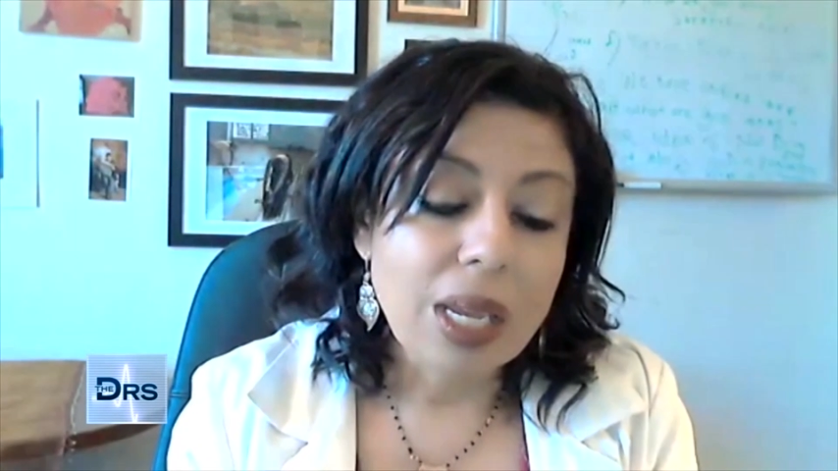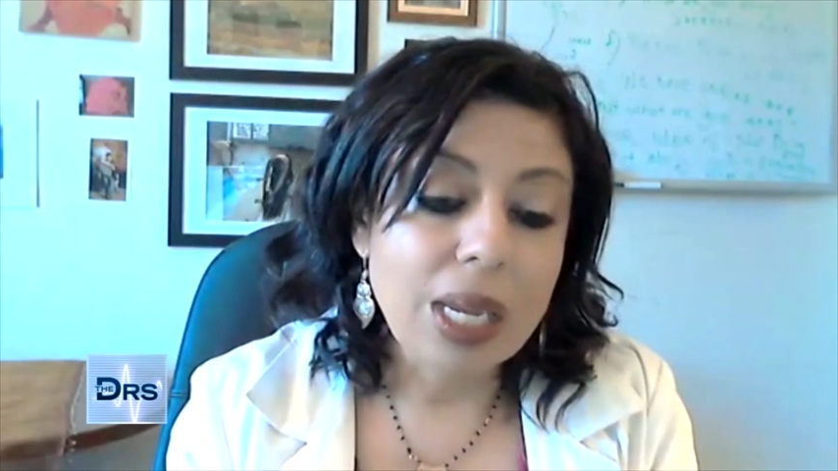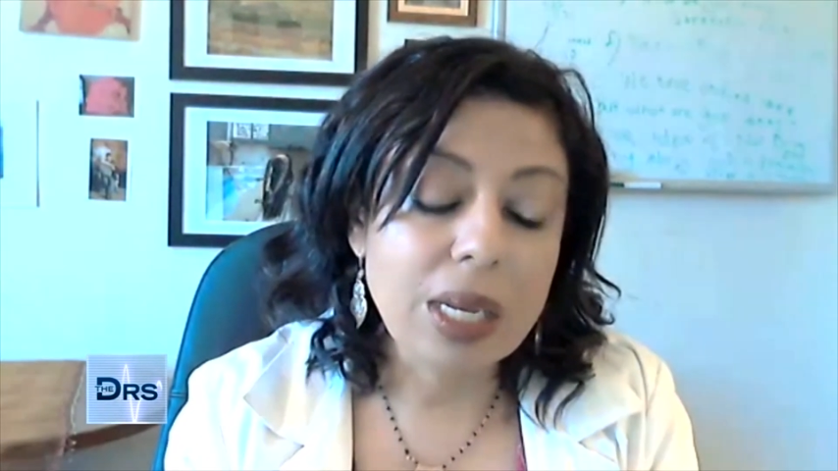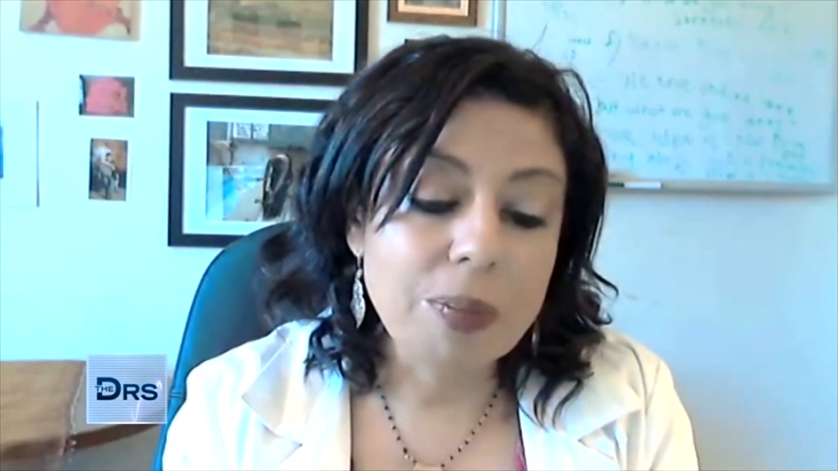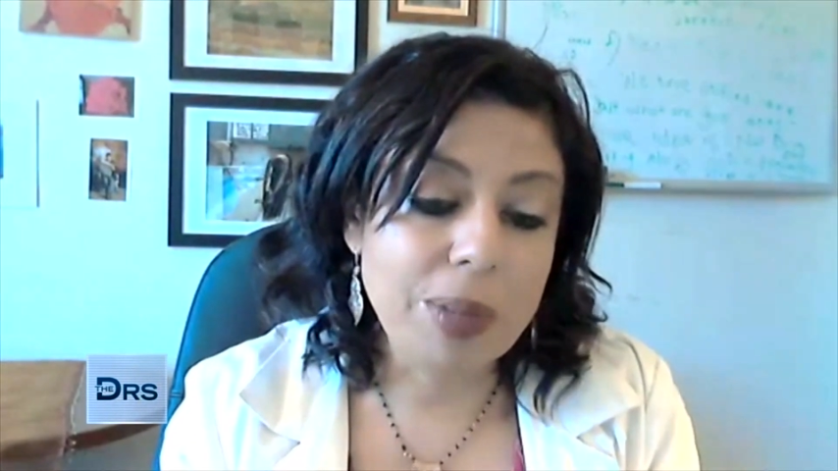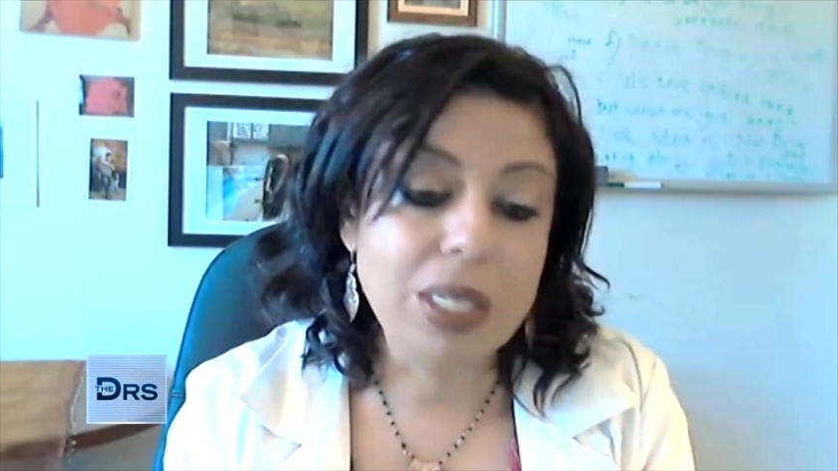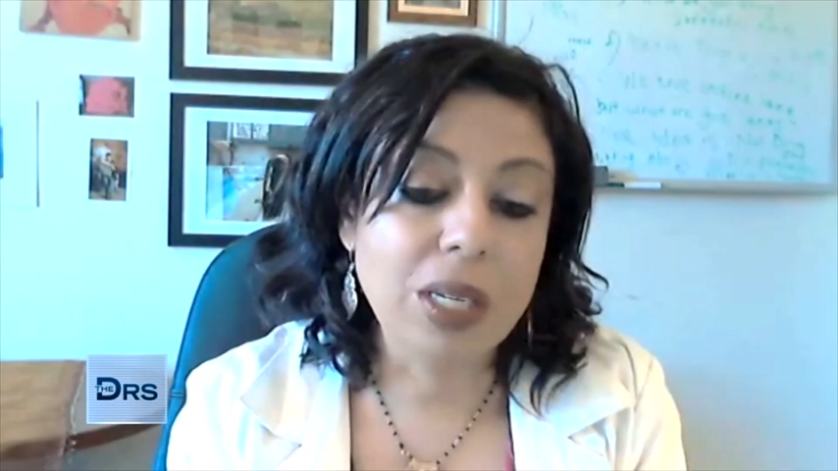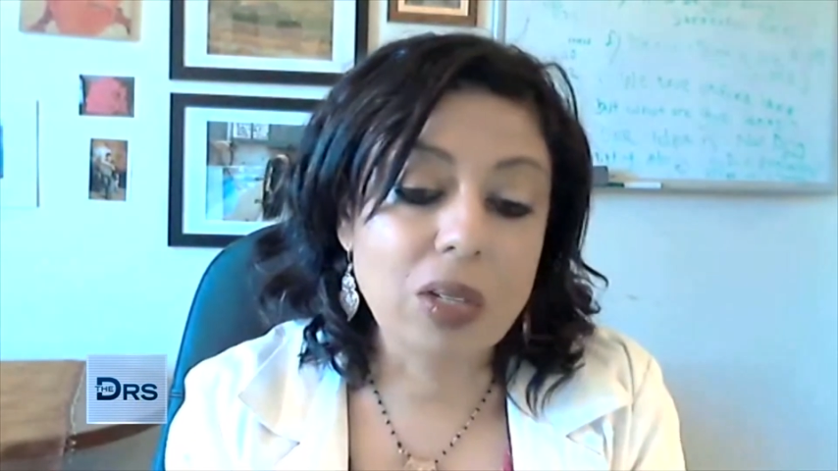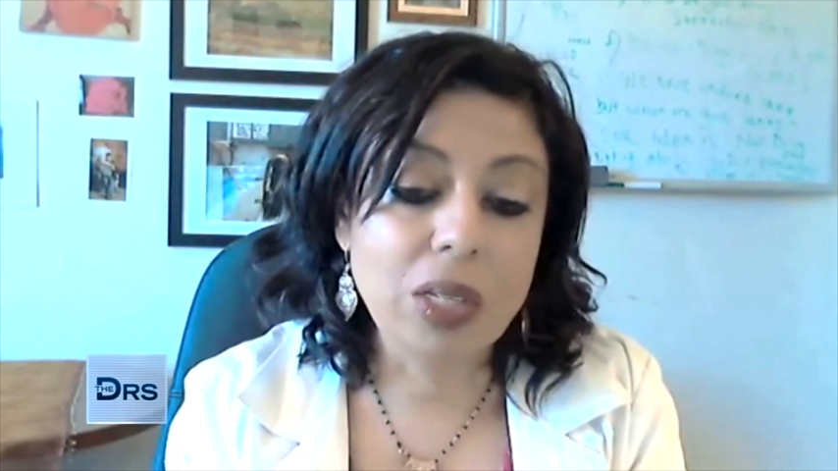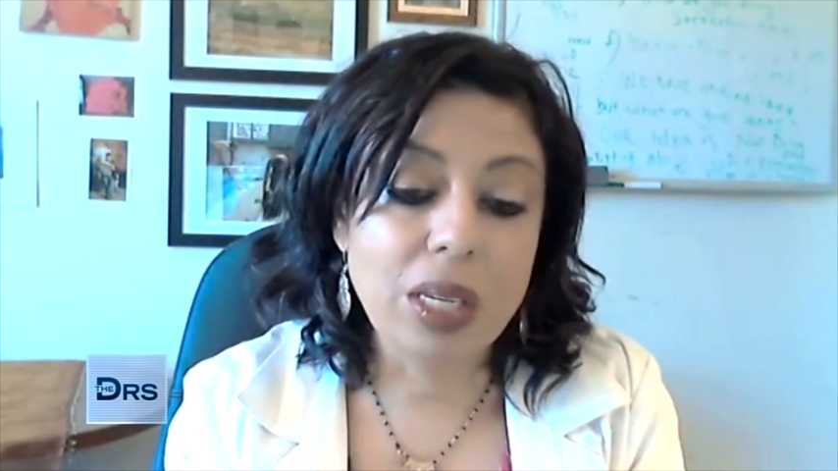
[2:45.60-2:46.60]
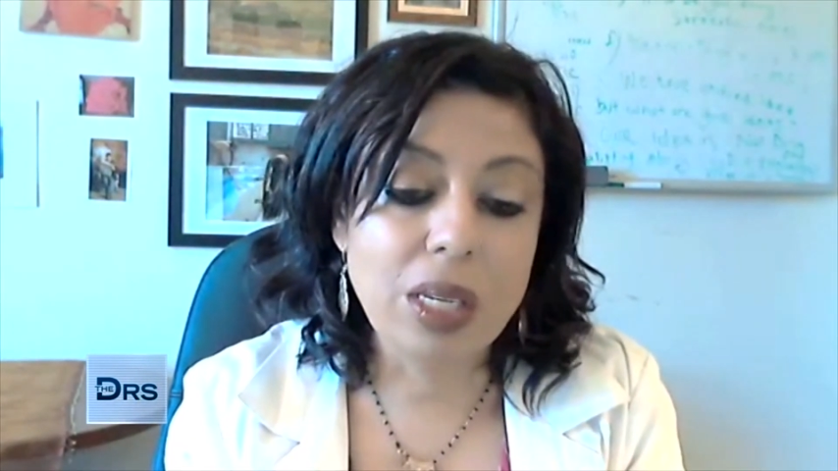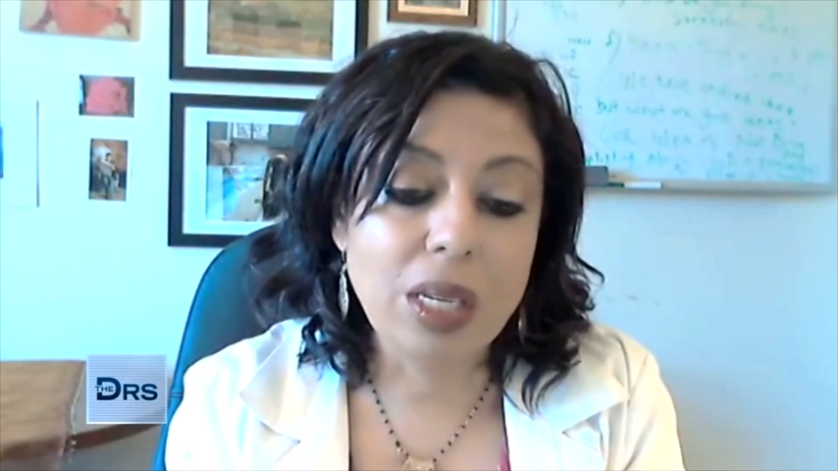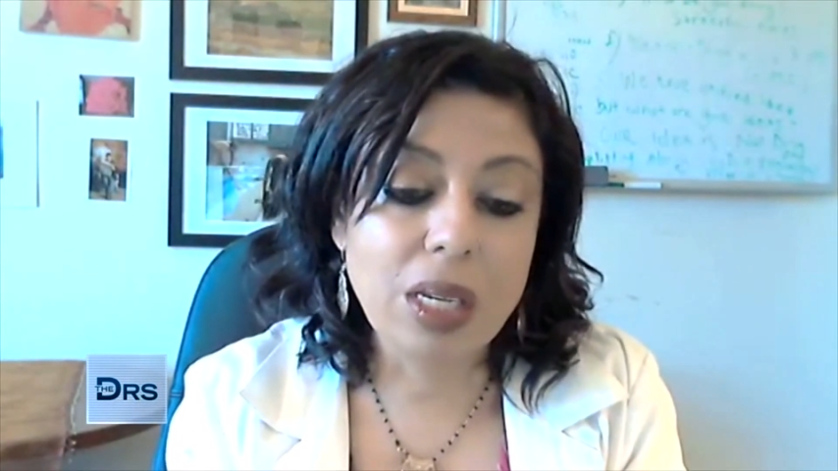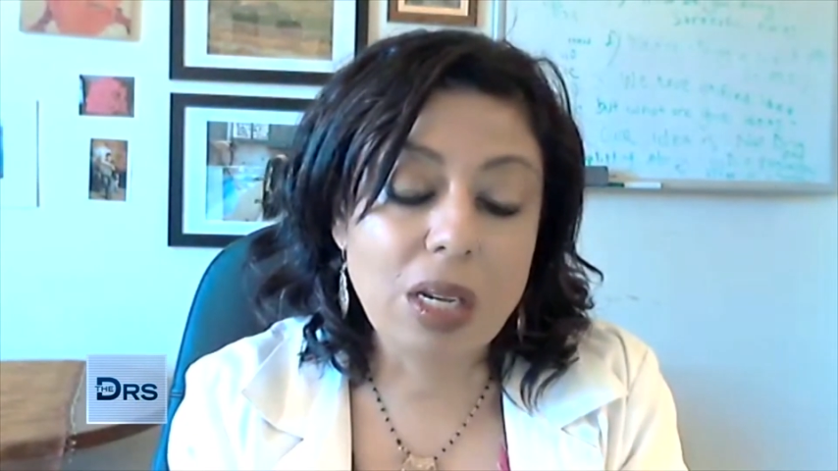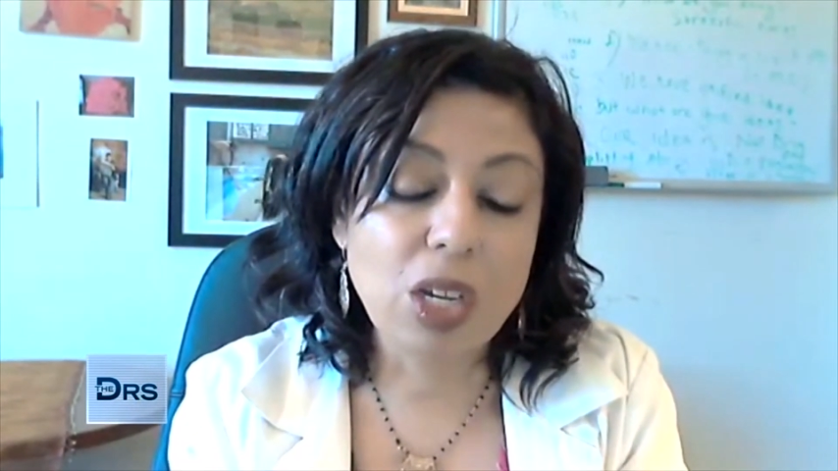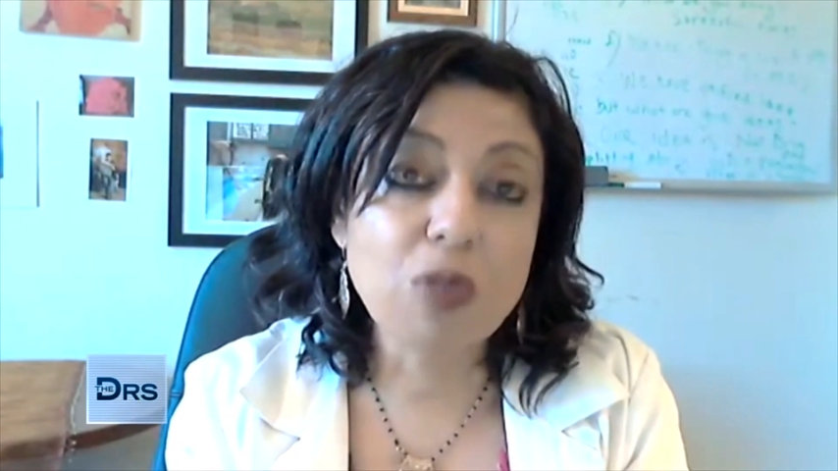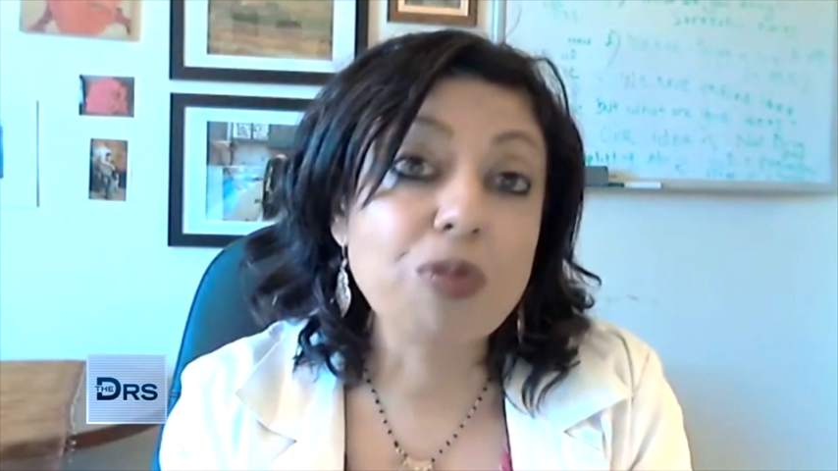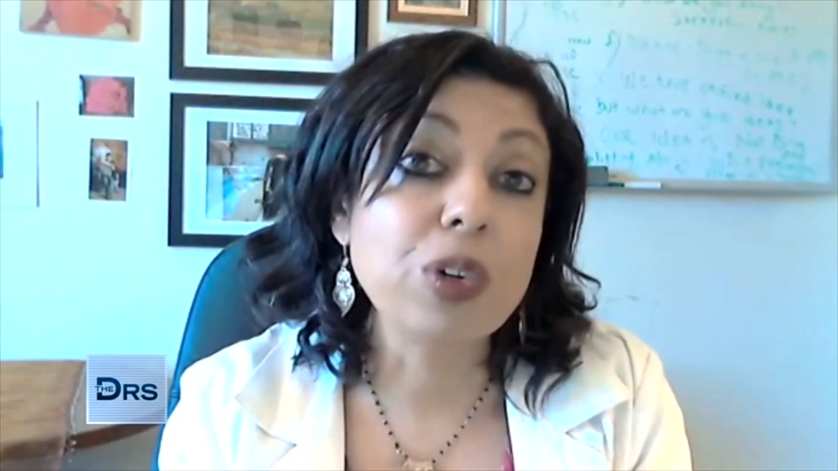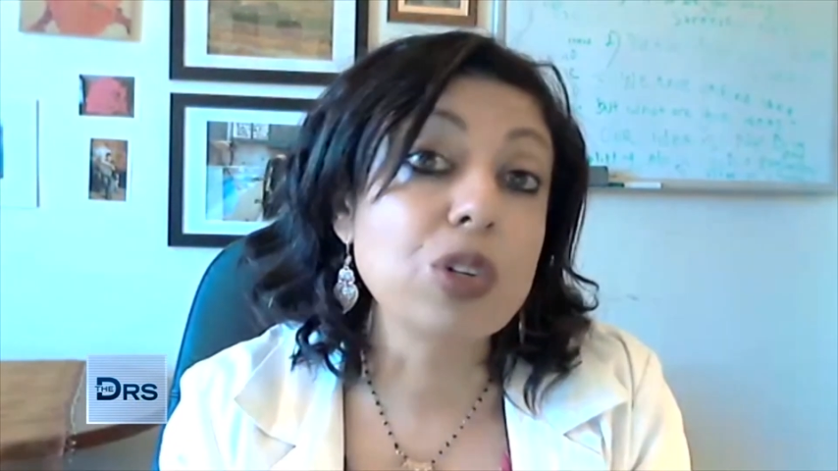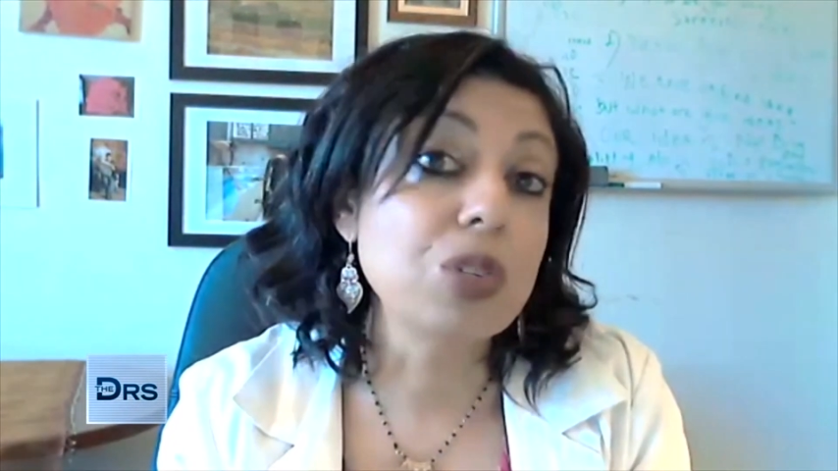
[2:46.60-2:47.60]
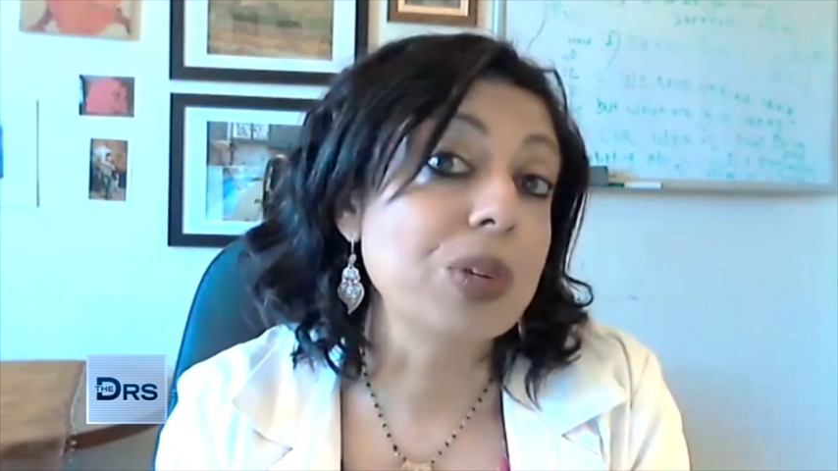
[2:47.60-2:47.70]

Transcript: it basically confers